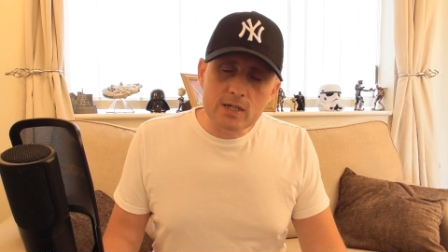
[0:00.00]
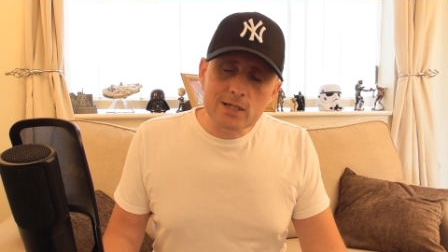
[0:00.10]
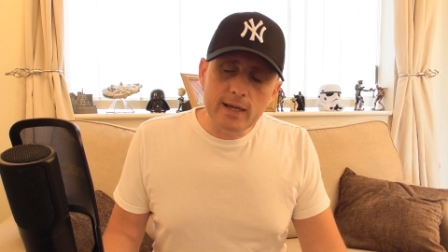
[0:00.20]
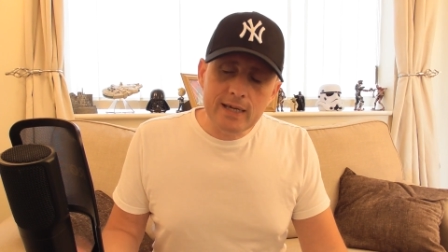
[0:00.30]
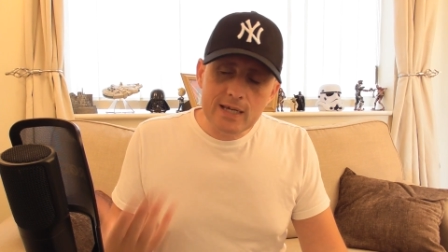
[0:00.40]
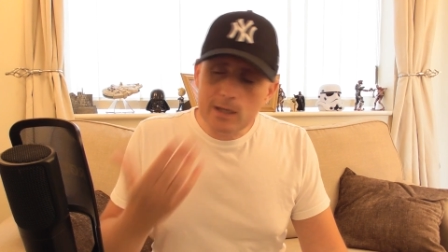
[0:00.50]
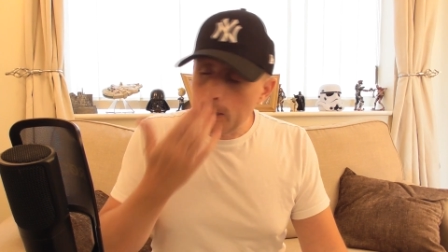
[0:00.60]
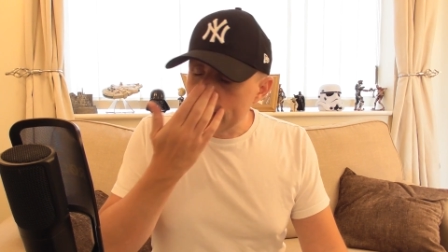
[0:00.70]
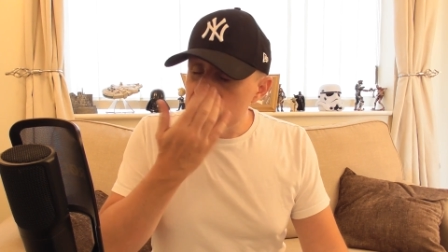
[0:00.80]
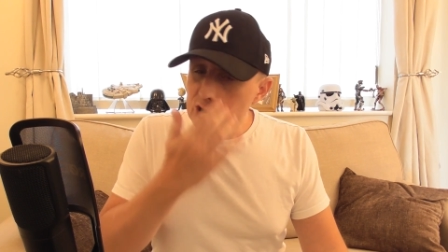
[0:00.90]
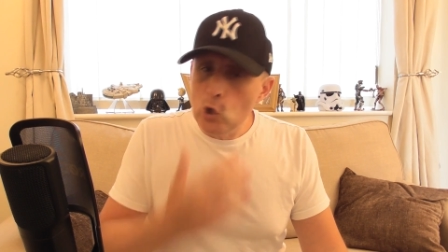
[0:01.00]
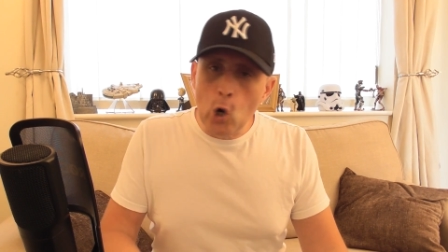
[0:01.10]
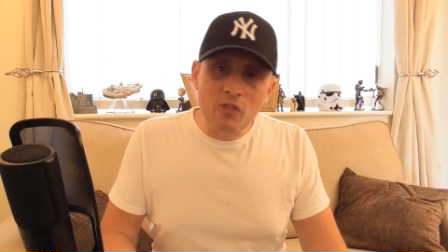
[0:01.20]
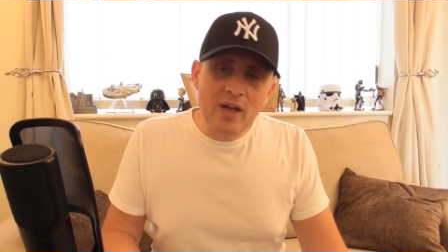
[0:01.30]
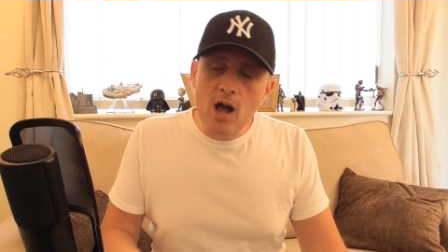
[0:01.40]
but it's like it's
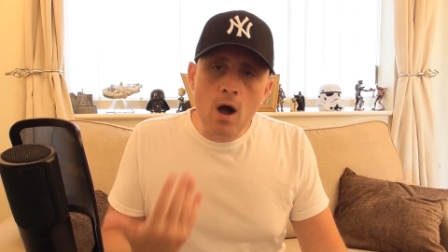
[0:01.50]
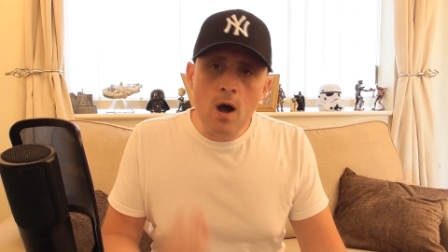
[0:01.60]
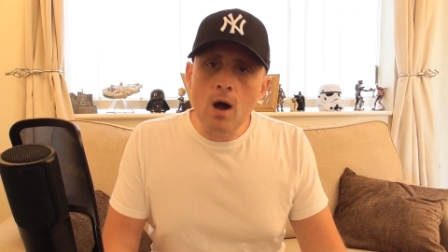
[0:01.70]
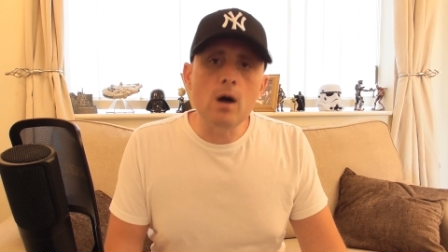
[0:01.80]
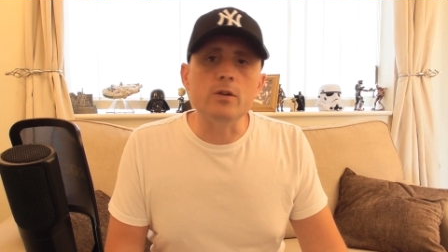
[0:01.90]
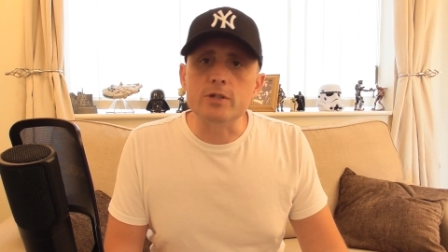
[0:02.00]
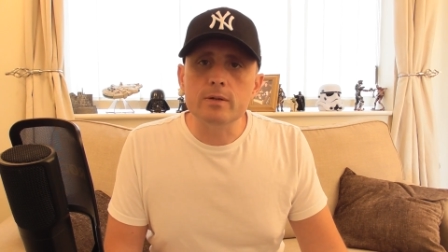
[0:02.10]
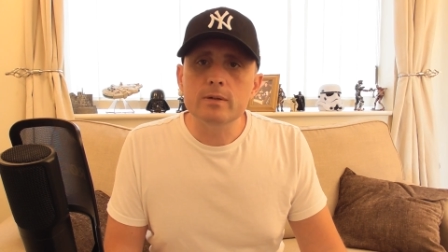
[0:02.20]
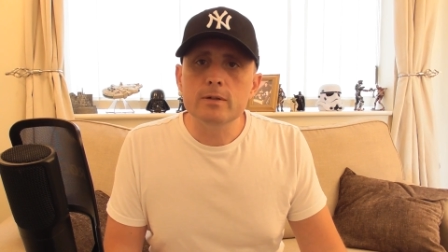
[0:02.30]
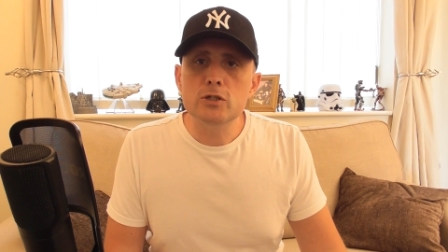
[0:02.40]
not that hard